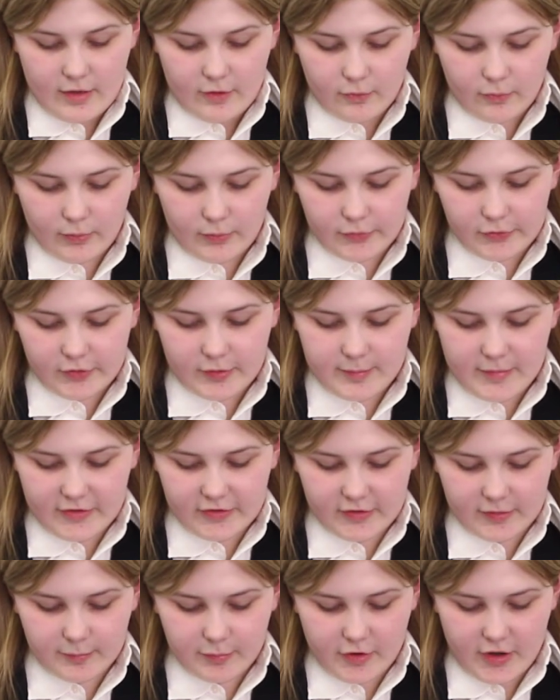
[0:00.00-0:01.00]
Gross
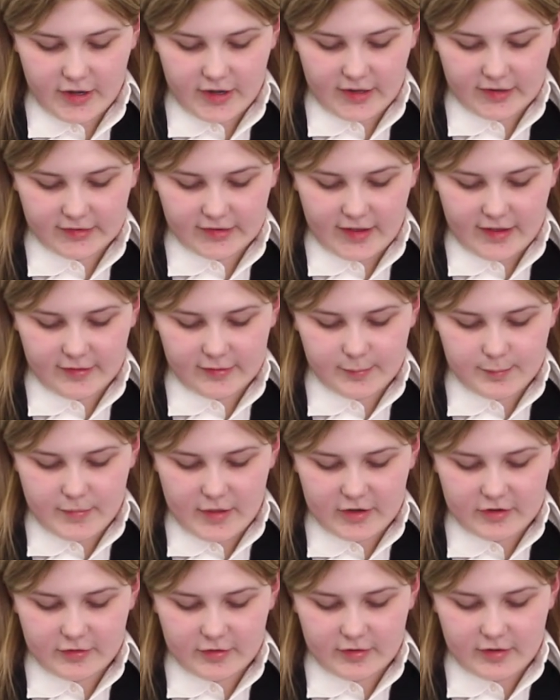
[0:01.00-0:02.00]
Domestic Product has
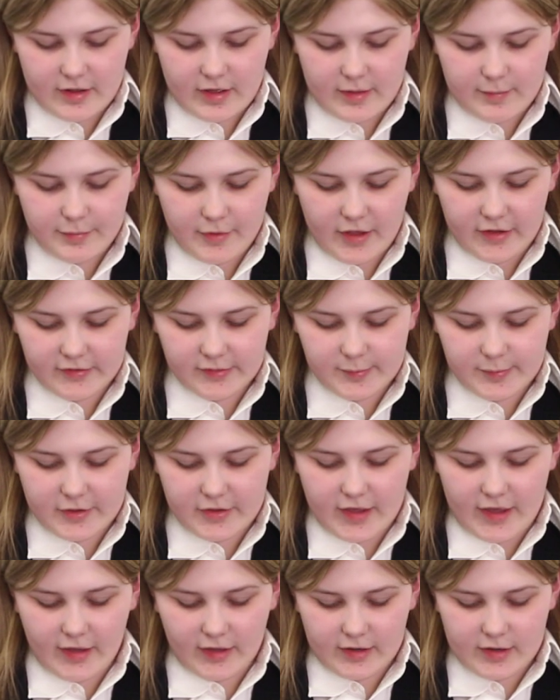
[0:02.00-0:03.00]
much
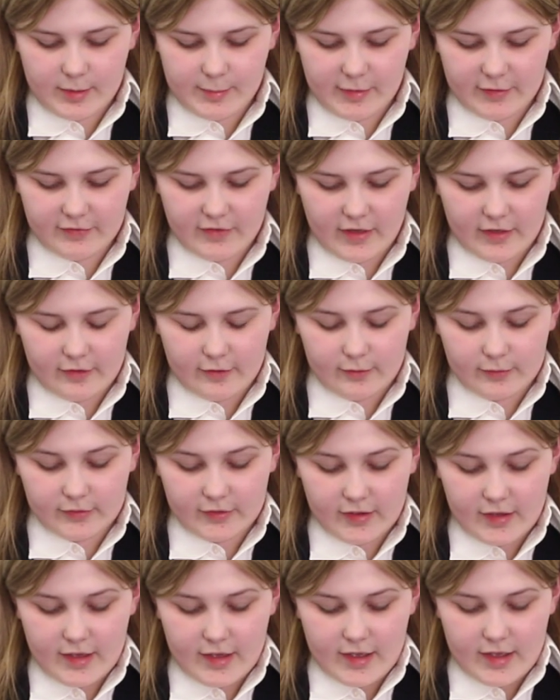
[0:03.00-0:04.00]
possible economic
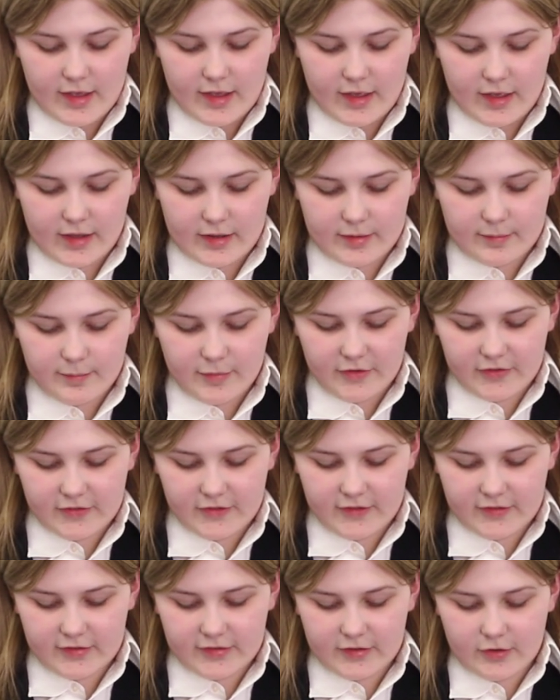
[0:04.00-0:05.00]
values in a
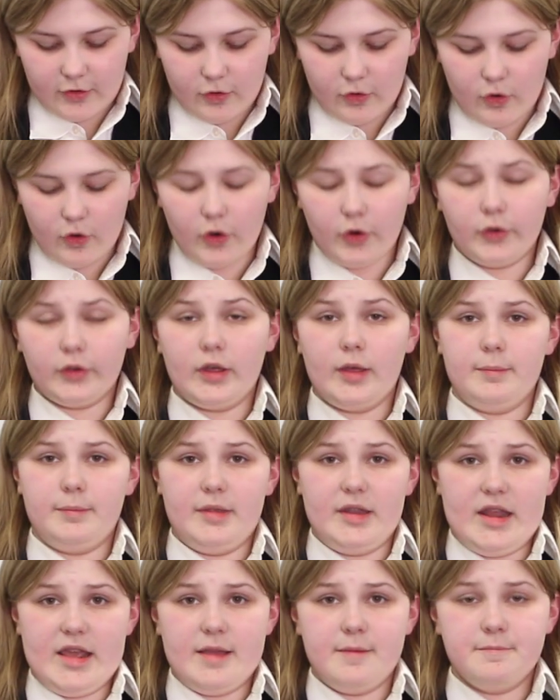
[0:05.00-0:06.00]
business or
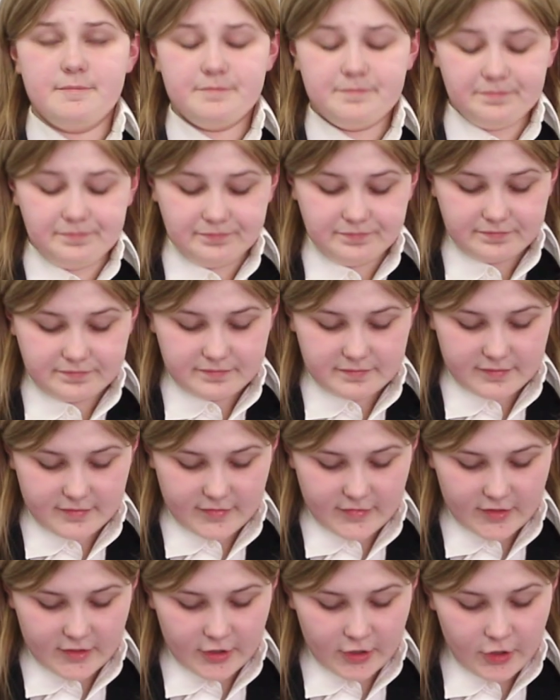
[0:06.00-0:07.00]
company.
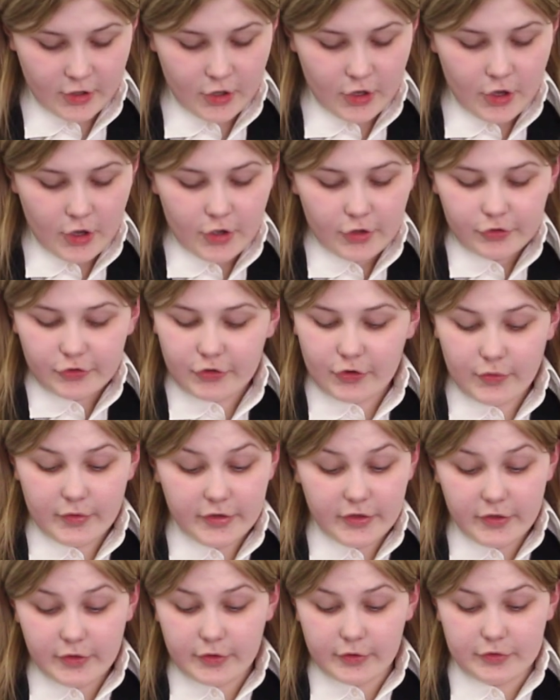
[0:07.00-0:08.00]
So in
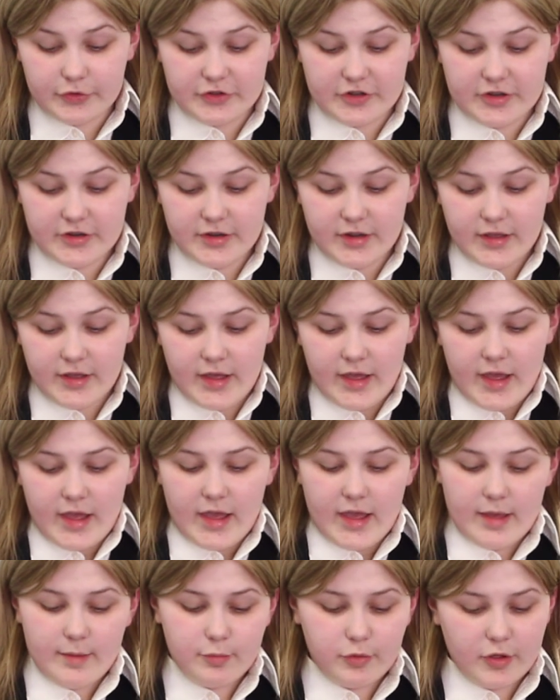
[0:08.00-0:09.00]
conclusion,
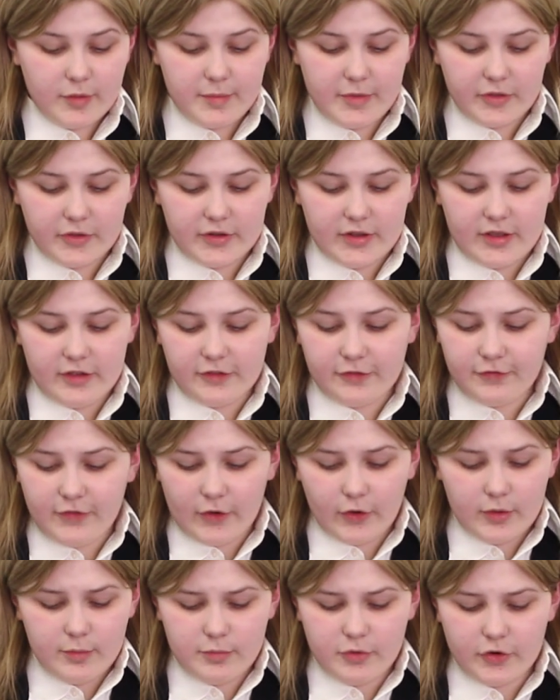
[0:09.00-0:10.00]
employability is
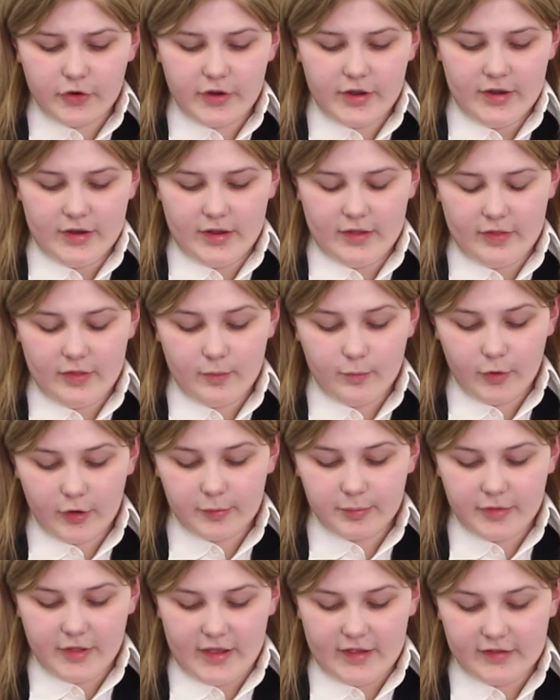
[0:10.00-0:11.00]
very important in the
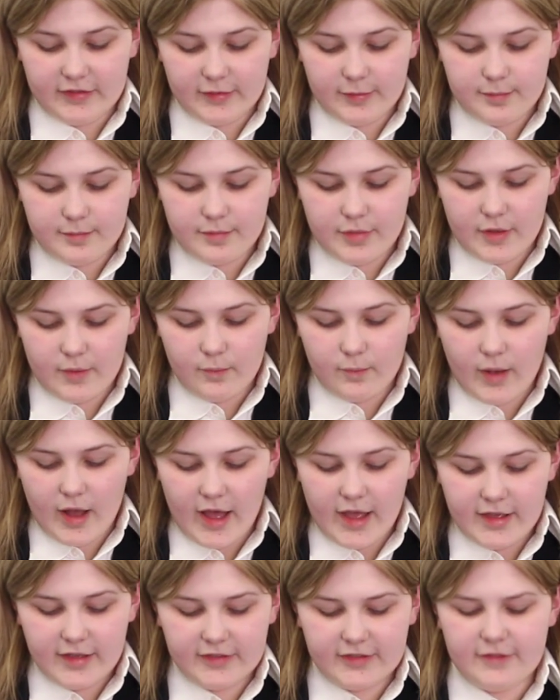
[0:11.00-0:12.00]
workplace, but
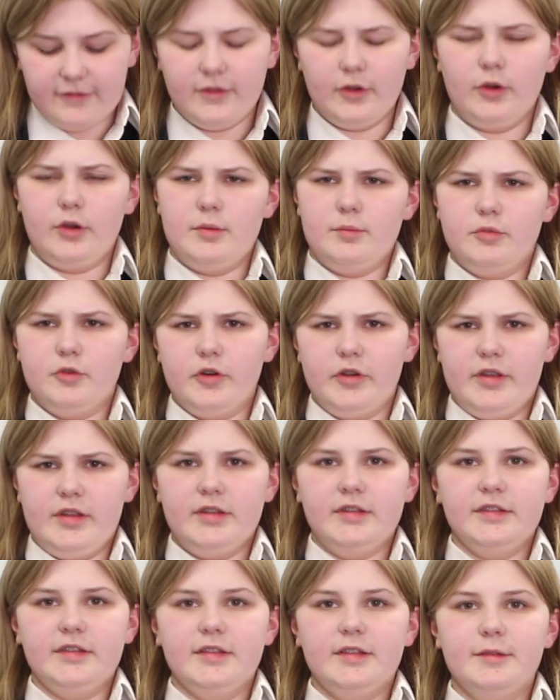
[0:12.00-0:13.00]
why is it very
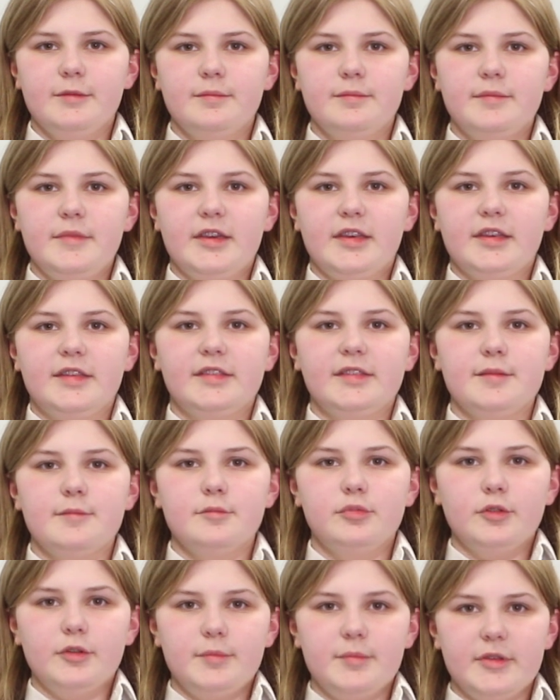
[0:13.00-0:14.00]
important? Because
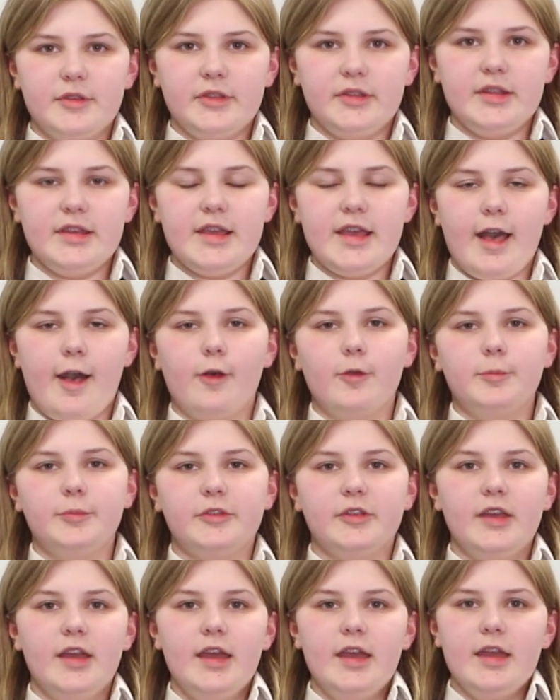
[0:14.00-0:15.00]
employability
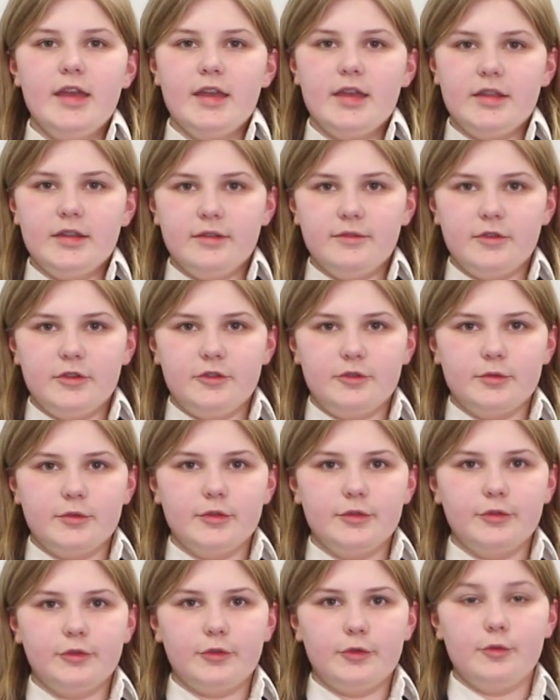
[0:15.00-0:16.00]
helps
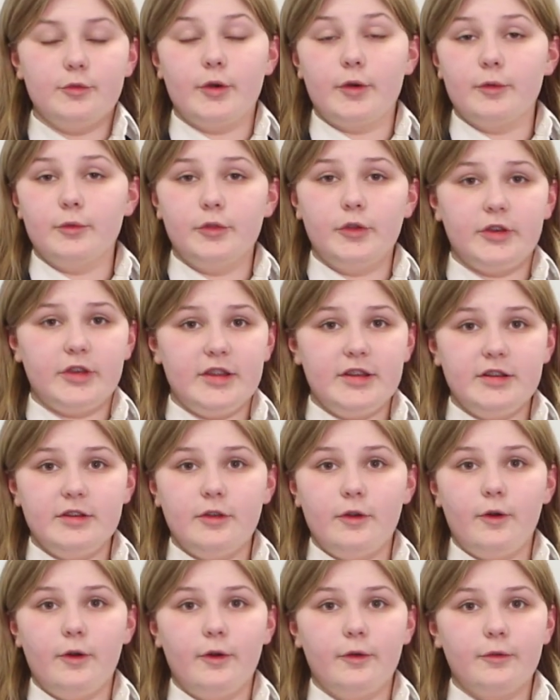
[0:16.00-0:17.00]
individuals who are
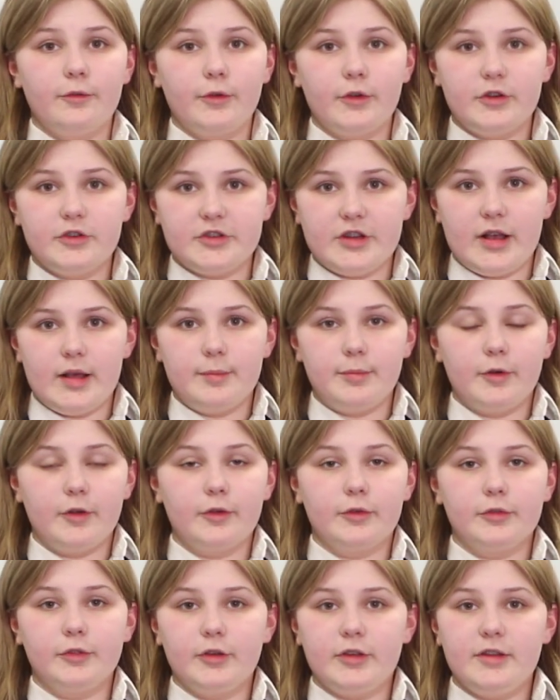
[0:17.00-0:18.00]
looking for a job or
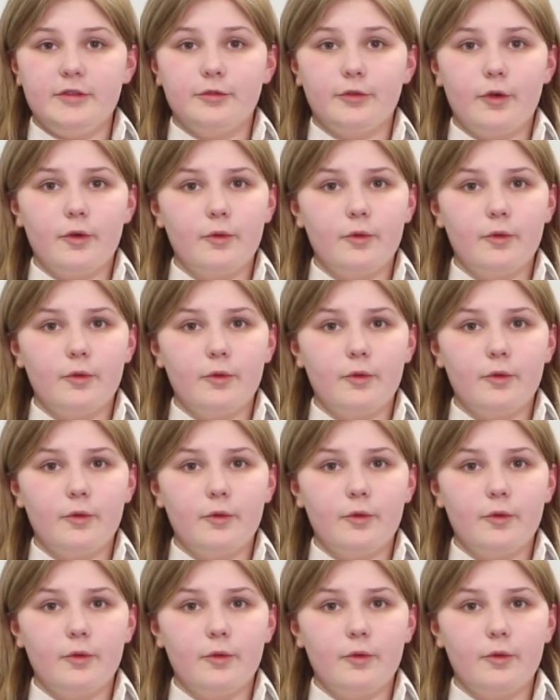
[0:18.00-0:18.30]
looking for